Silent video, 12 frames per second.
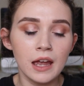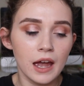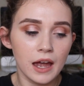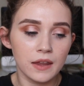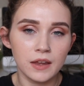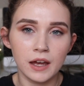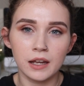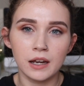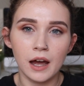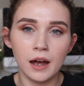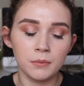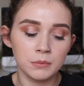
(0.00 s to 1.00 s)
And
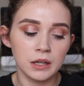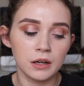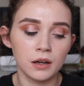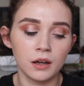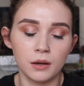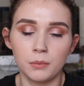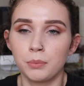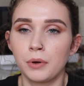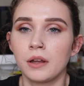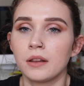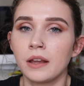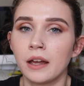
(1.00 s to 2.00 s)
then I'm gonna
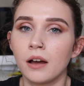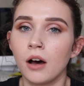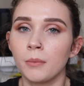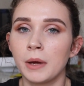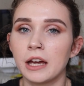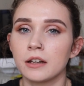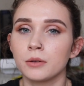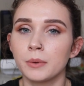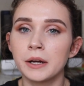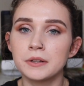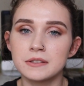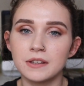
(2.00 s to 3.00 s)
put like all my
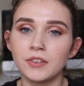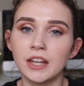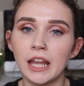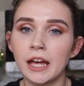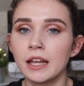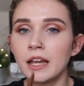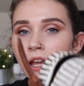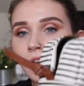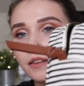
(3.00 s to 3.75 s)
underwear and stuff like that